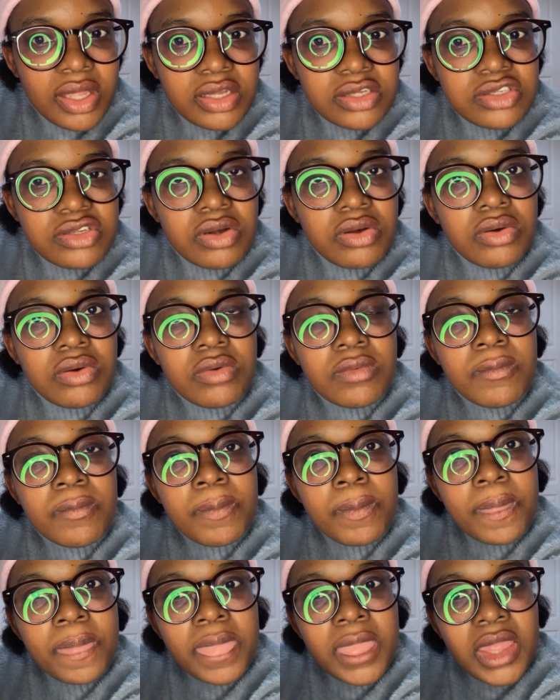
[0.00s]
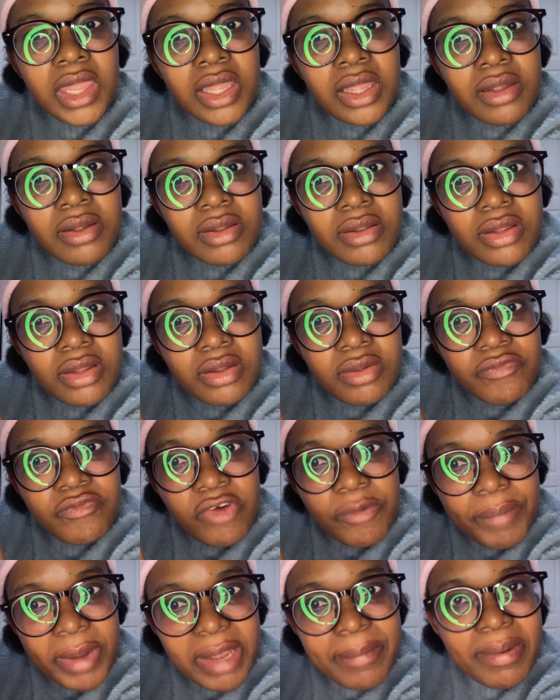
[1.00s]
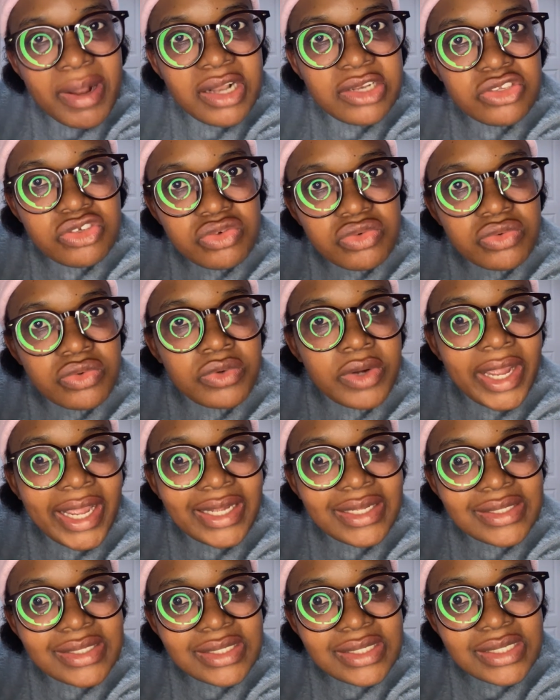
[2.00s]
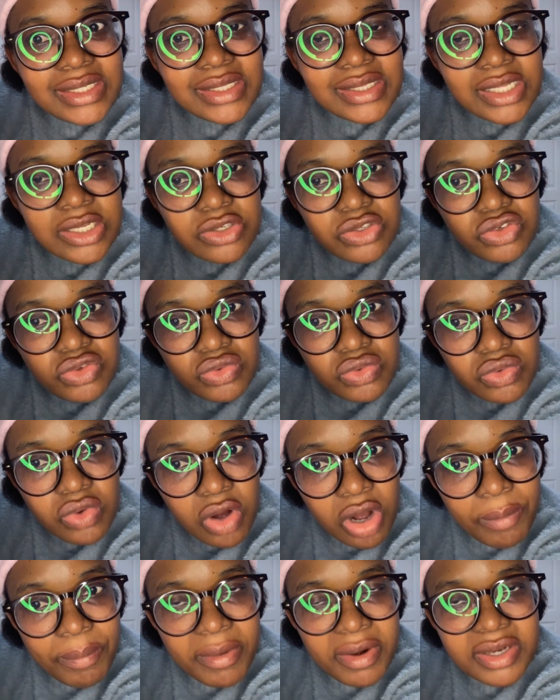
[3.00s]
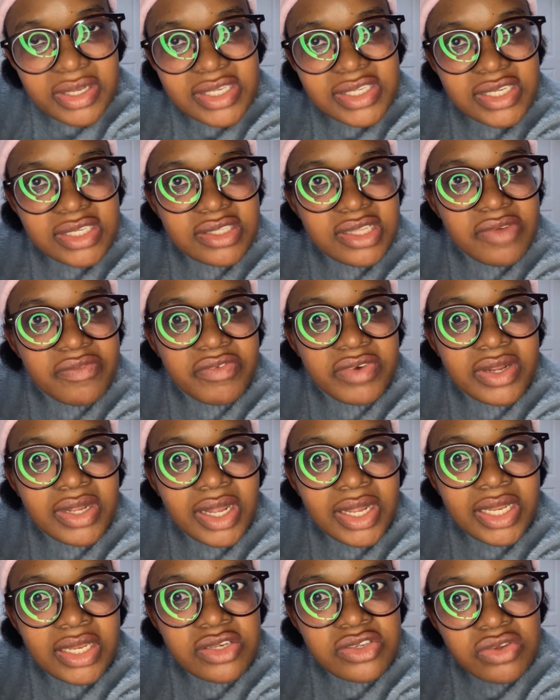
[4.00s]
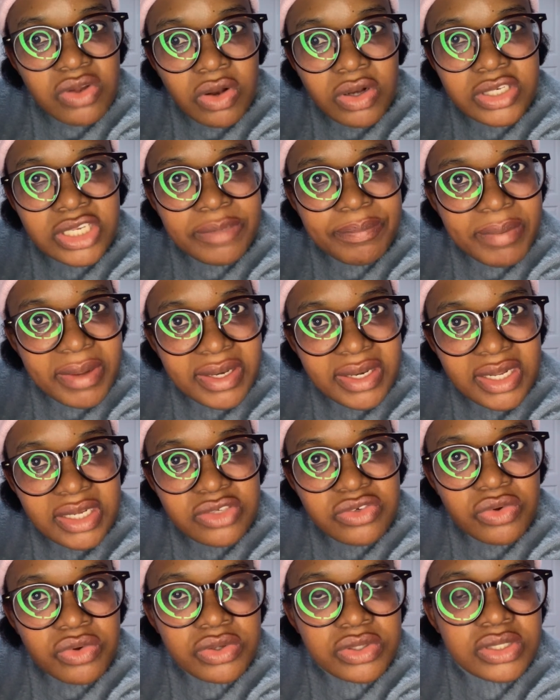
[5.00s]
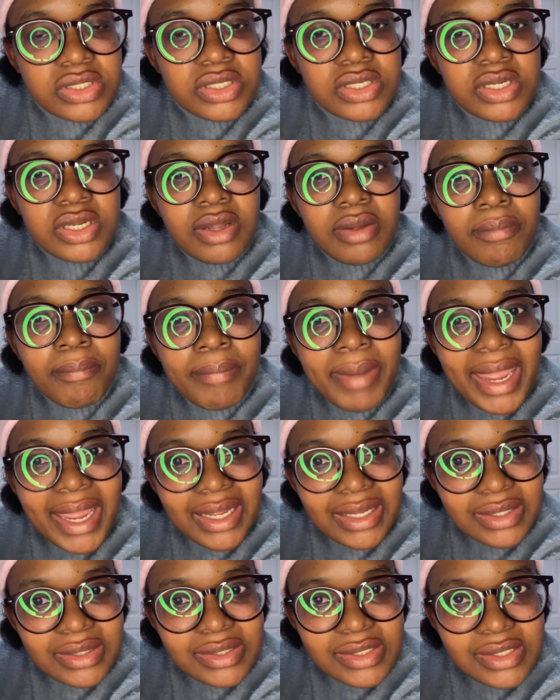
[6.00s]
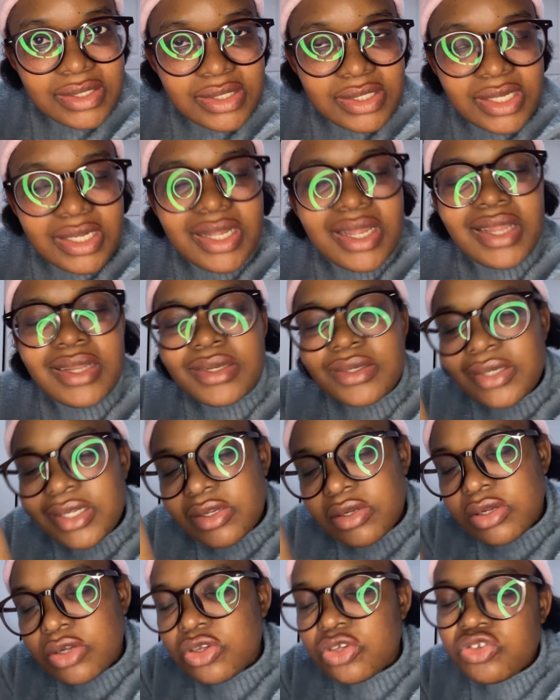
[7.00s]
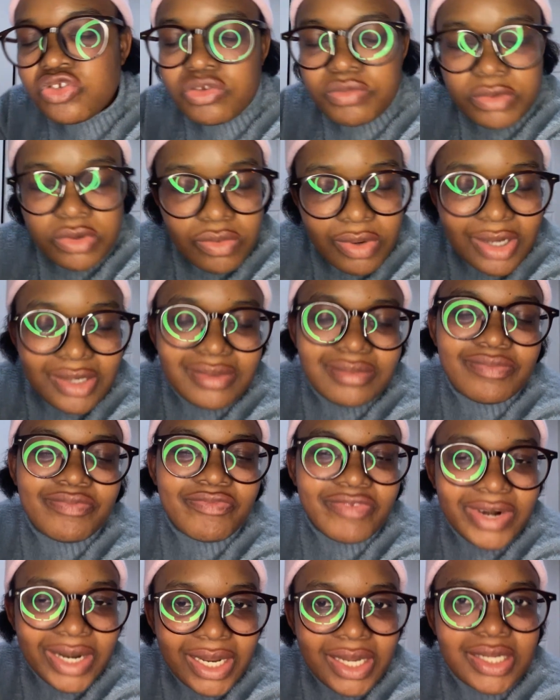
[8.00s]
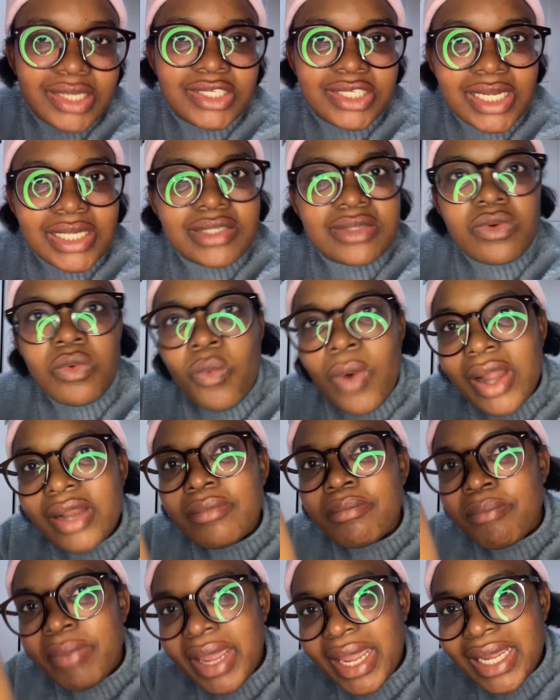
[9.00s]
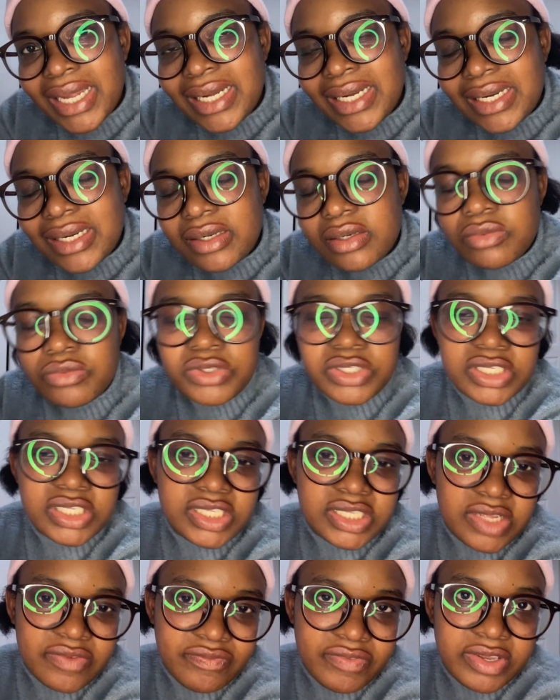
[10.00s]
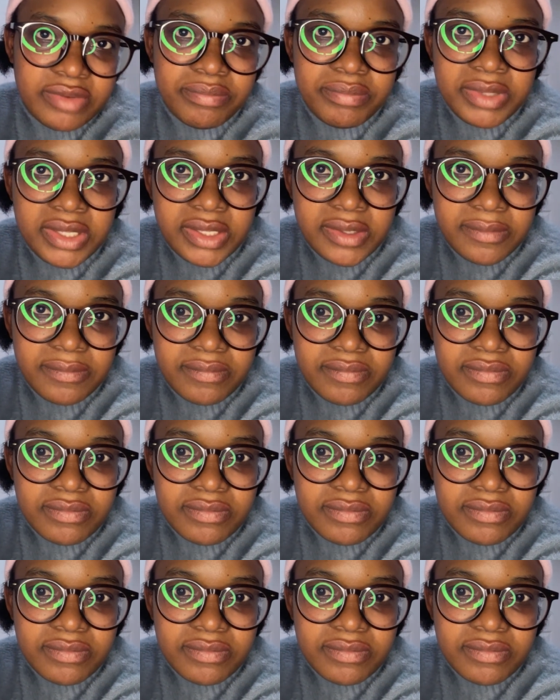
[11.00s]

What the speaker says: So for PayPal to exist and to operate in South Africa, it is all dependent on banks. And to be quite frank, just one bank, which is FNB.